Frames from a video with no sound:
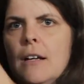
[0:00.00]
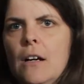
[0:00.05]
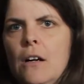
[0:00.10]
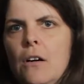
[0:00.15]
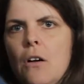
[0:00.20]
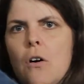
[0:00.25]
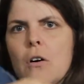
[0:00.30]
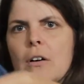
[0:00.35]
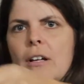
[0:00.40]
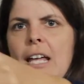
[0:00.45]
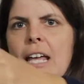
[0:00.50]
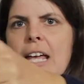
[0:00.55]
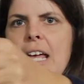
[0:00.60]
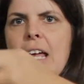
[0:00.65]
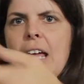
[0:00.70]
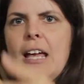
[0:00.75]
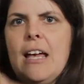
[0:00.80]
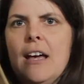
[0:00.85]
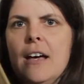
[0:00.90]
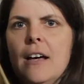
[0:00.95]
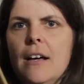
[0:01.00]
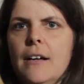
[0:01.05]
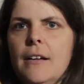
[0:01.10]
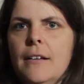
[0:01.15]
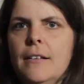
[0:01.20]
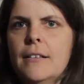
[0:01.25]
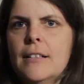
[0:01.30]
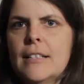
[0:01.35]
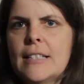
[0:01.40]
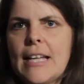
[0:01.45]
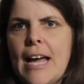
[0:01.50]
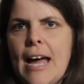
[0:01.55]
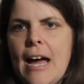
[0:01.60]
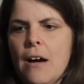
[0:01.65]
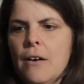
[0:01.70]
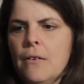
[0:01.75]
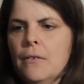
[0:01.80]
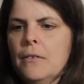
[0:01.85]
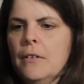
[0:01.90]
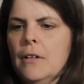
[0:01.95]
along here,
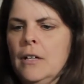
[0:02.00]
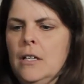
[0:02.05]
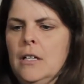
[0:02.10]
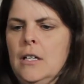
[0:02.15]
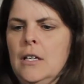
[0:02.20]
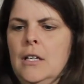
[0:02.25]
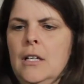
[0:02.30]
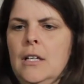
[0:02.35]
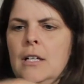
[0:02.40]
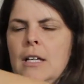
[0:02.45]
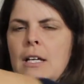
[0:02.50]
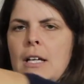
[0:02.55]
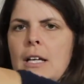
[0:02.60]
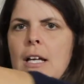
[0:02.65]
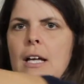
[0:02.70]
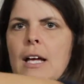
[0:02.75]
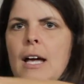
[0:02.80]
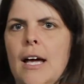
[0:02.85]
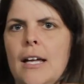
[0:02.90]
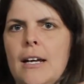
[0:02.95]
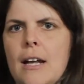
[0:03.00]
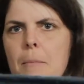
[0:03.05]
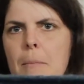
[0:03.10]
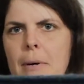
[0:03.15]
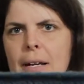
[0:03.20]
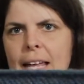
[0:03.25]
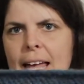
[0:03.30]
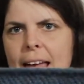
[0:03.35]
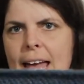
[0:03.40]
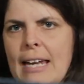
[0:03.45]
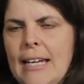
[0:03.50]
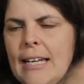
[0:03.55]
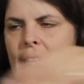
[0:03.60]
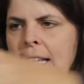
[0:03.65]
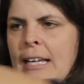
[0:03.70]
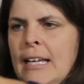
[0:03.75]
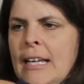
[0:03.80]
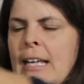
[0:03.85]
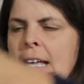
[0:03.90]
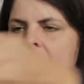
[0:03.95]
down and up
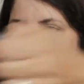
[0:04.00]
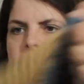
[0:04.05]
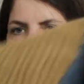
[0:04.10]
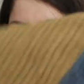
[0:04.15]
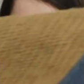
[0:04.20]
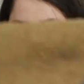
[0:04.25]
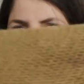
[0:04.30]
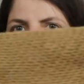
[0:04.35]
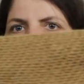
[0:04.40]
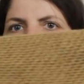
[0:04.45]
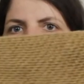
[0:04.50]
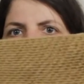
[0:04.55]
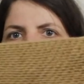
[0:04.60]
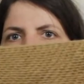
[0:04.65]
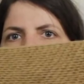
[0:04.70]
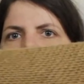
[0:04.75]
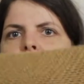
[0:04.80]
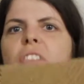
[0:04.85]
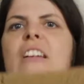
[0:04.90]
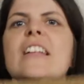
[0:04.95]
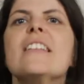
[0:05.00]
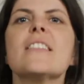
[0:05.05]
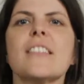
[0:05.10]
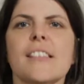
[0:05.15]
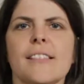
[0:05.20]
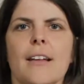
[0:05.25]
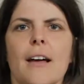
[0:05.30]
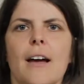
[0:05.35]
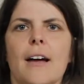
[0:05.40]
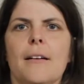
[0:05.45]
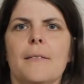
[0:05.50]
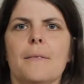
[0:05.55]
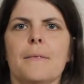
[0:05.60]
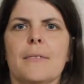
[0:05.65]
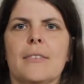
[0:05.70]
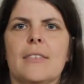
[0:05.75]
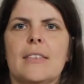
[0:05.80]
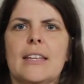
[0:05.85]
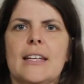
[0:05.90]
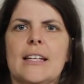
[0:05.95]
again, and then you insert
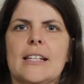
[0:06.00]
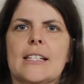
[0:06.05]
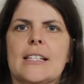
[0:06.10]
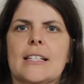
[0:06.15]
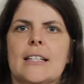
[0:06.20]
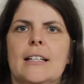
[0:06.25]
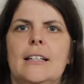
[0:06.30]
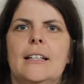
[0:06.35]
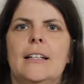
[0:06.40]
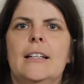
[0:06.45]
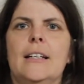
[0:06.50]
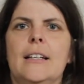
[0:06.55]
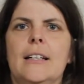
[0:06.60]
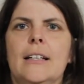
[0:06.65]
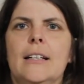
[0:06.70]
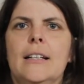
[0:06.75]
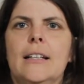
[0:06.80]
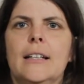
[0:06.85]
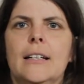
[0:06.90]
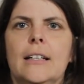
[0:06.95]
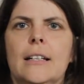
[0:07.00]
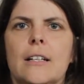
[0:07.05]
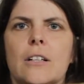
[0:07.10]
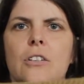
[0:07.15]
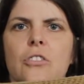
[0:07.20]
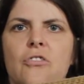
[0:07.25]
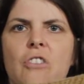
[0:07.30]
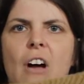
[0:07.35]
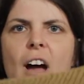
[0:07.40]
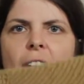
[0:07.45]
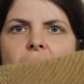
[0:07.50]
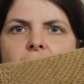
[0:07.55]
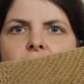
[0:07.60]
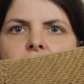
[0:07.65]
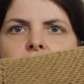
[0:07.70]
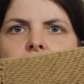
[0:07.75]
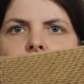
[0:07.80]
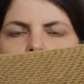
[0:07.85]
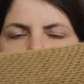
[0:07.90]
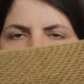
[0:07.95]
this
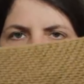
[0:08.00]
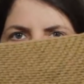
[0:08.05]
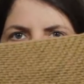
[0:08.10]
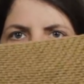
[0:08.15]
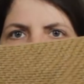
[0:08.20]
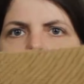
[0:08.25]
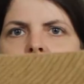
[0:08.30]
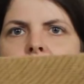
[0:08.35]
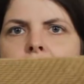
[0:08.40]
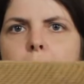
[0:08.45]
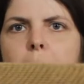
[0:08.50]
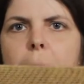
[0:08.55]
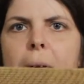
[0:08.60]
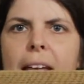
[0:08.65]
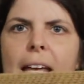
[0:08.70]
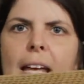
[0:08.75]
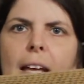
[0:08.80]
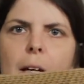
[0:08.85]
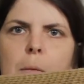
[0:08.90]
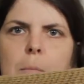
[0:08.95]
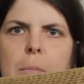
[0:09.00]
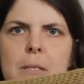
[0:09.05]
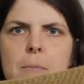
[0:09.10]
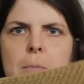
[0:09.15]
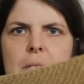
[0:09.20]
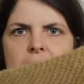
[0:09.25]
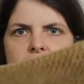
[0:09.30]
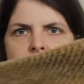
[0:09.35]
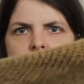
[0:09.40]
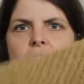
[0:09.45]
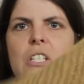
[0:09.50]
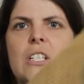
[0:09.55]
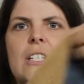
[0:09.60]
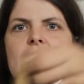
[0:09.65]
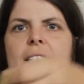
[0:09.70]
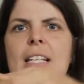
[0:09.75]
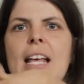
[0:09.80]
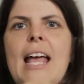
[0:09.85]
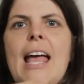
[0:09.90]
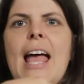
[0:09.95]
triangle by picking up some
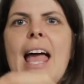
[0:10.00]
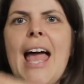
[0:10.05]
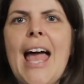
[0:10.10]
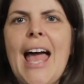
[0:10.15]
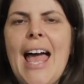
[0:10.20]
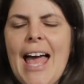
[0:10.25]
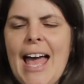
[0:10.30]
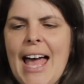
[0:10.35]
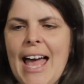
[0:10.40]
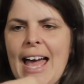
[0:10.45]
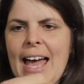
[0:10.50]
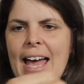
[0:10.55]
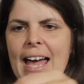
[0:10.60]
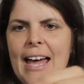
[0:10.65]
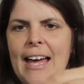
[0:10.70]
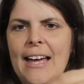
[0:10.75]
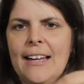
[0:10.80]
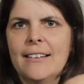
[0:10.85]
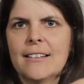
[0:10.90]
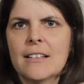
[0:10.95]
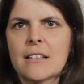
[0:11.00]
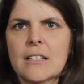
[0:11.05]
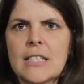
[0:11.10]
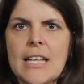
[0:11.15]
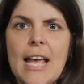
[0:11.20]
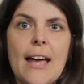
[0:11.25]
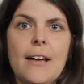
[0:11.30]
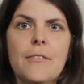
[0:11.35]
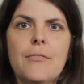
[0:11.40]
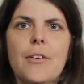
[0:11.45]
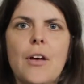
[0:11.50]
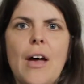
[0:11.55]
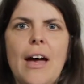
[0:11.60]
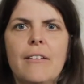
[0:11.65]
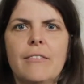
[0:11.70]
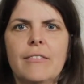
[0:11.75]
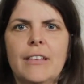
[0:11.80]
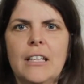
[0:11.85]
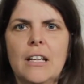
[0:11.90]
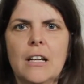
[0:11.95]
stitches. And yeah, if you
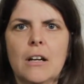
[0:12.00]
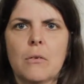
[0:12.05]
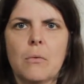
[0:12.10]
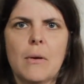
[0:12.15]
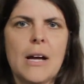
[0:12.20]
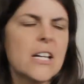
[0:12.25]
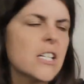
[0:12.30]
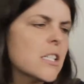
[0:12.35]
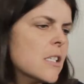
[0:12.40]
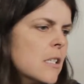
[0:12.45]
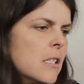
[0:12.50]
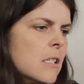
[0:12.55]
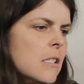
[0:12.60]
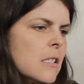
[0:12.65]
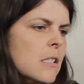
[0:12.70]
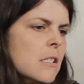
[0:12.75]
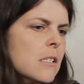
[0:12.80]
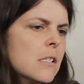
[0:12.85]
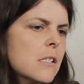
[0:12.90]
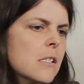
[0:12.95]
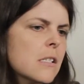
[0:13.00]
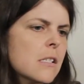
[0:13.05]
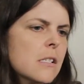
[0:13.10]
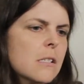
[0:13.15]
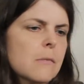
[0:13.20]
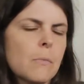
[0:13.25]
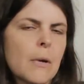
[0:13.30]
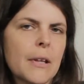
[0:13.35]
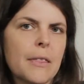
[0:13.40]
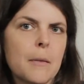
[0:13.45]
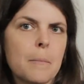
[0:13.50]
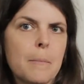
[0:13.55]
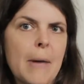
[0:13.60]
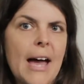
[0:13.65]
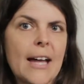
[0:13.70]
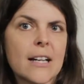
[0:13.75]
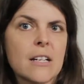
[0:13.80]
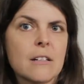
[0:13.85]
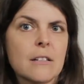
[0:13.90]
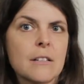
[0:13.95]
have any questions with the
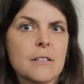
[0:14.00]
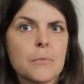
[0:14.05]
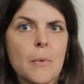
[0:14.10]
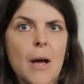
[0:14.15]
pattern as